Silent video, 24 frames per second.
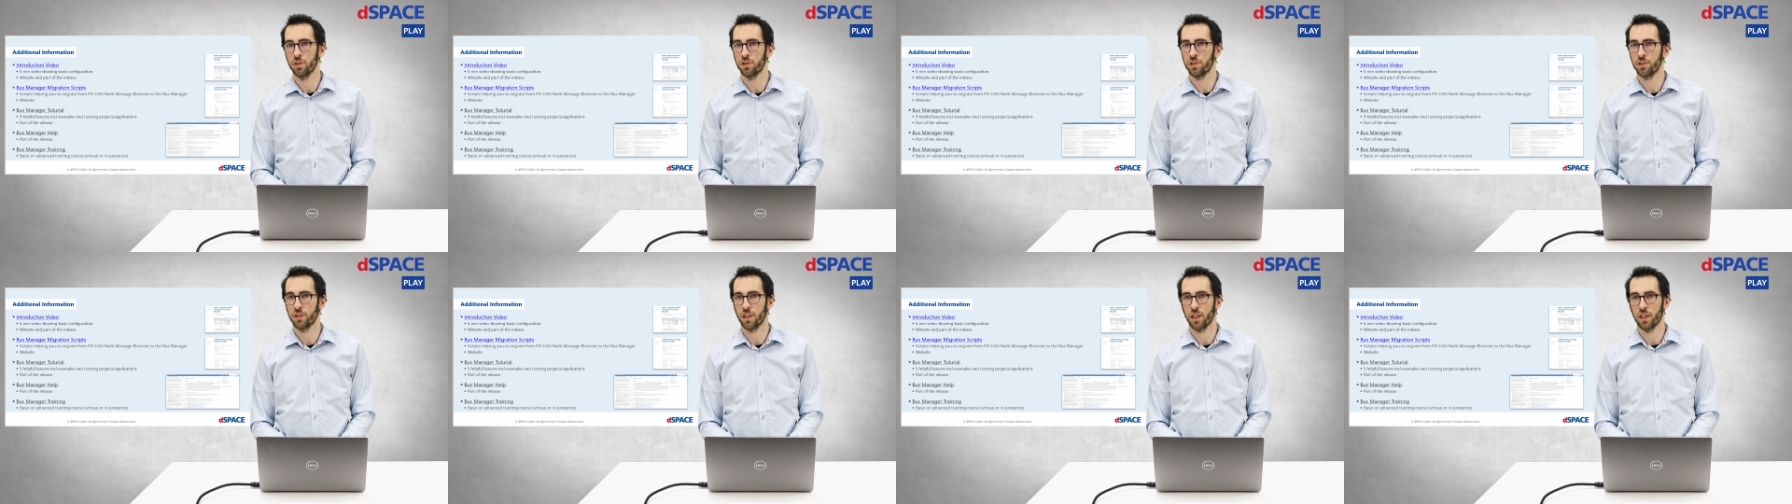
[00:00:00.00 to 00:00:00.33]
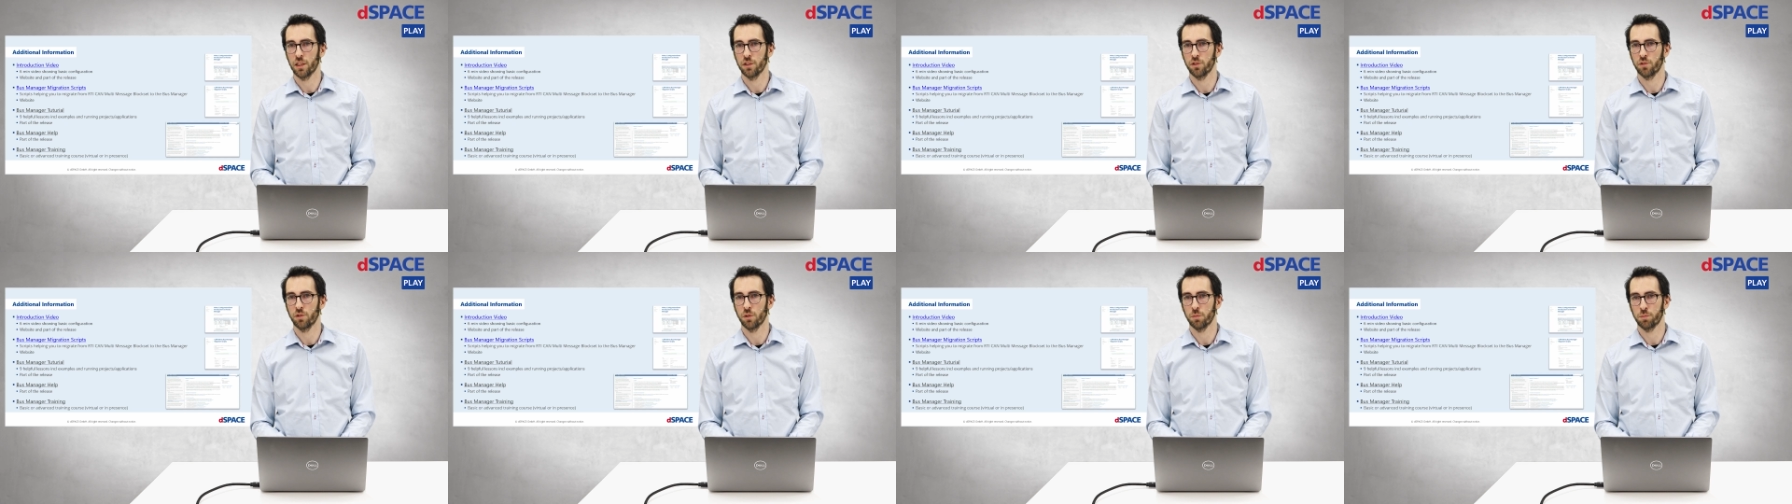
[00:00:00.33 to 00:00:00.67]

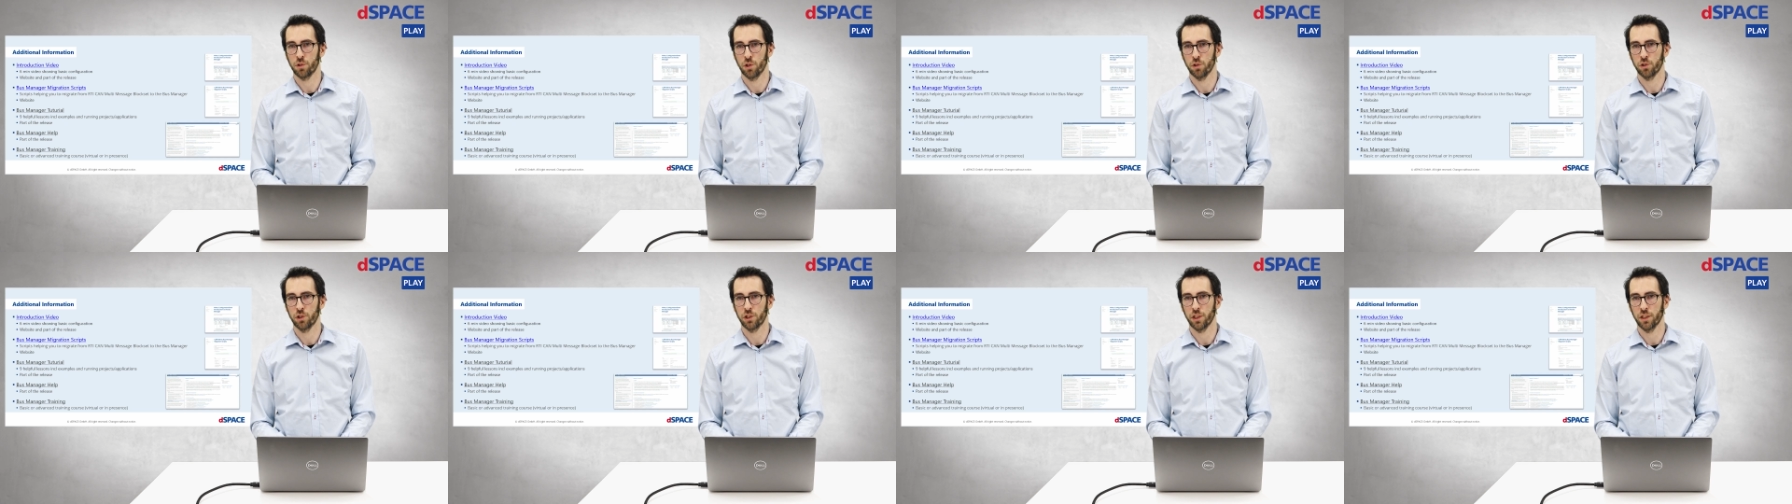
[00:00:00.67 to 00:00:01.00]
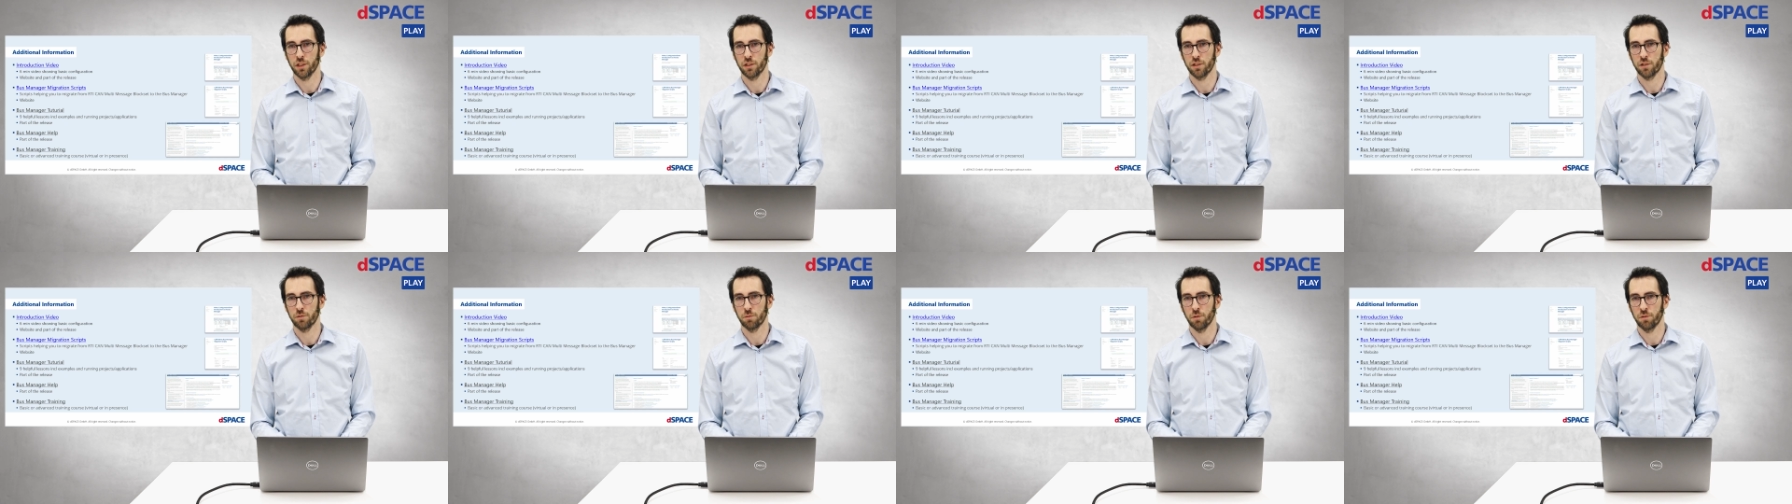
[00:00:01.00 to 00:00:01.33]
start your
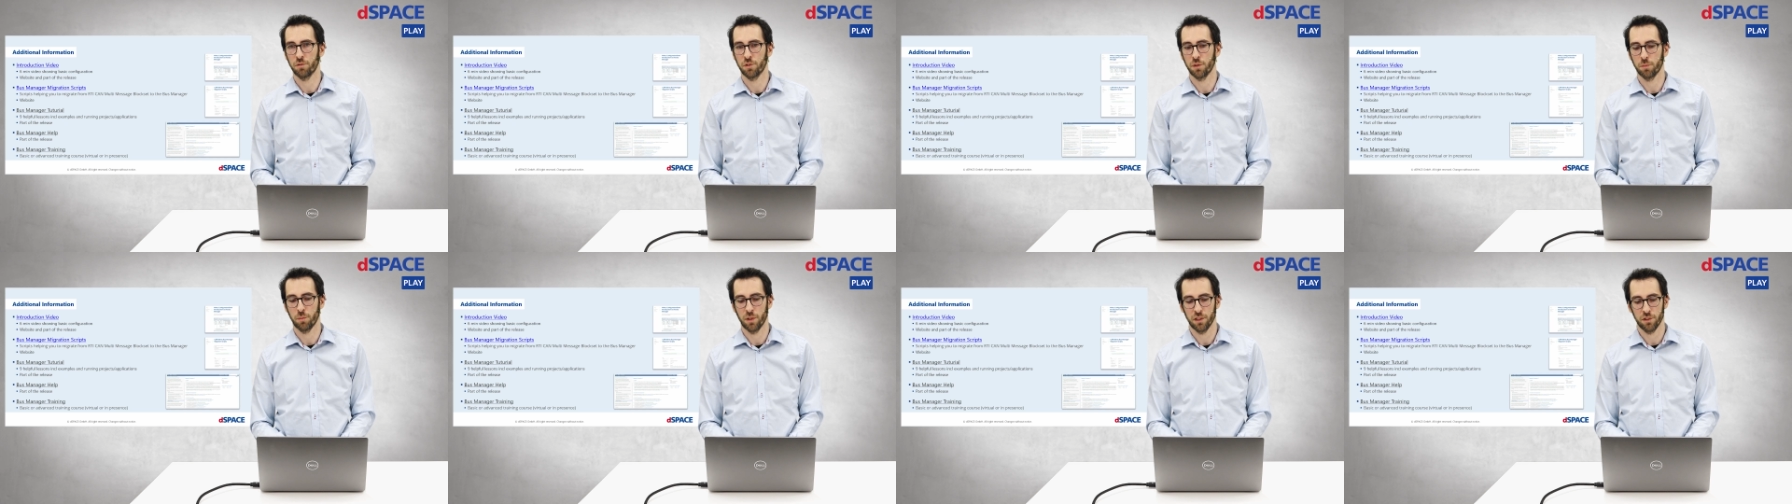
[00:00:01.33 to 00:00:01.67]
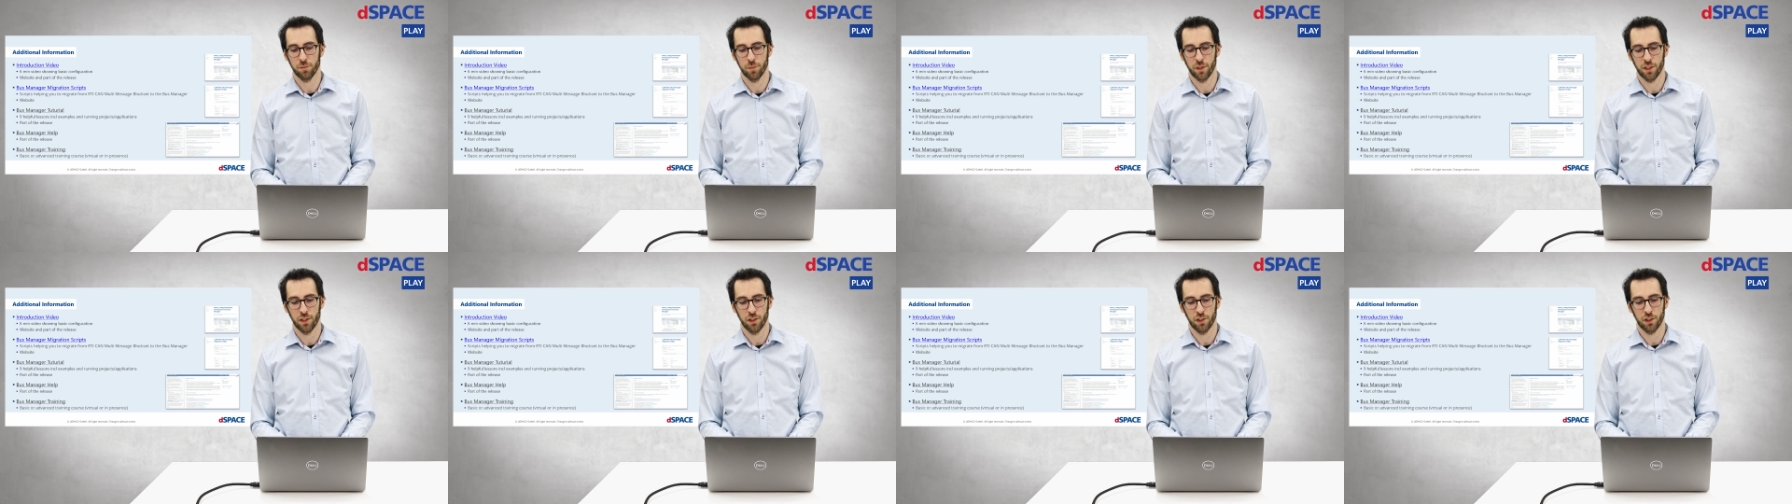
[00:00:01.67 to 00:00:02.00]
projects with the
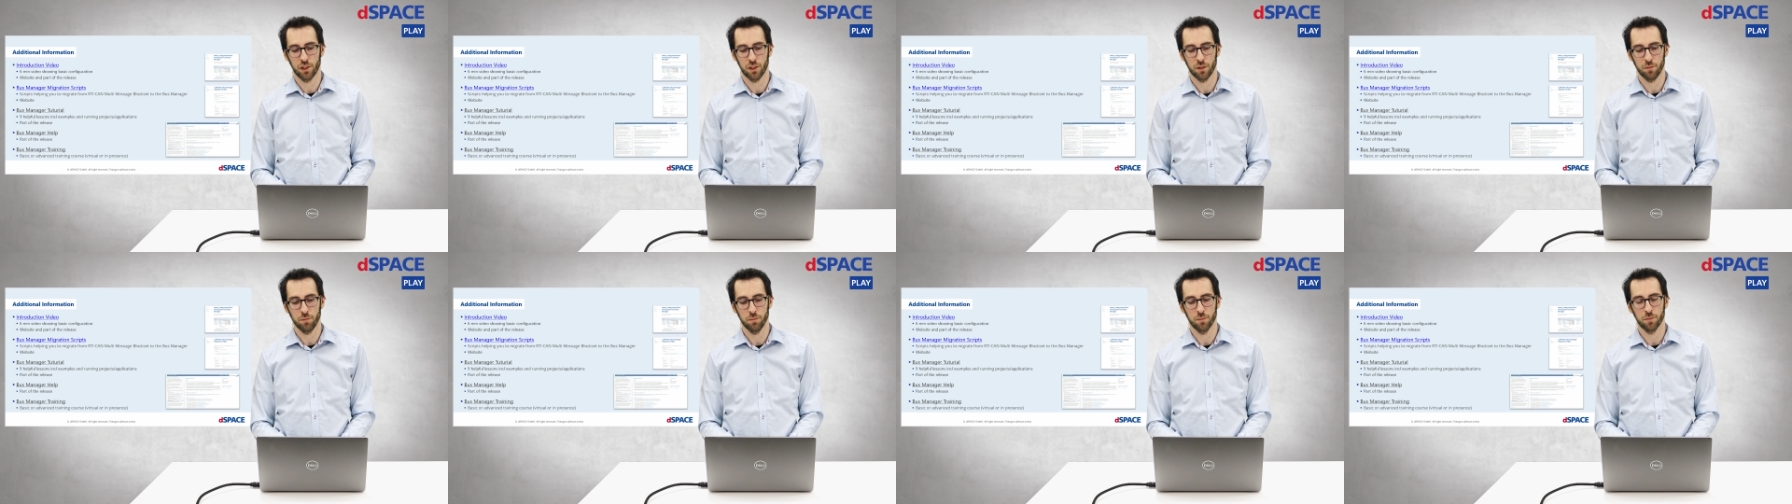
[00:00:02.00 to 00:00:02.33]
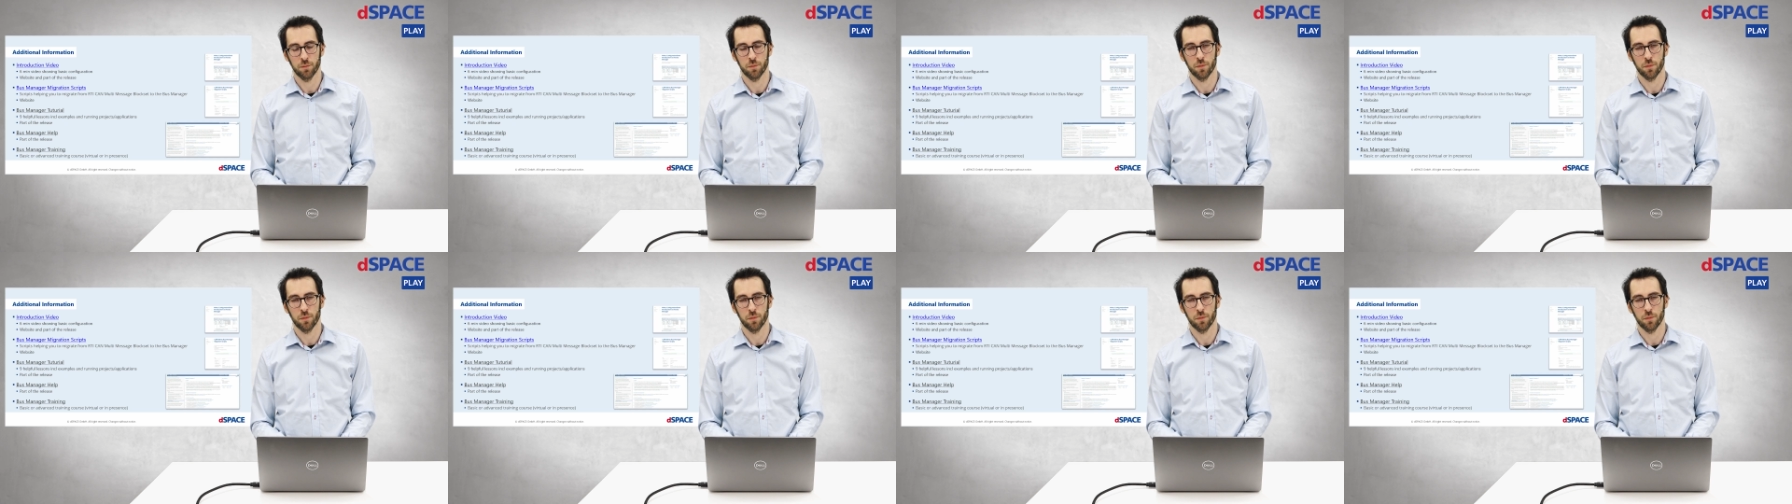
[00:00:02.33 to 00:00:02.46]
bus manager.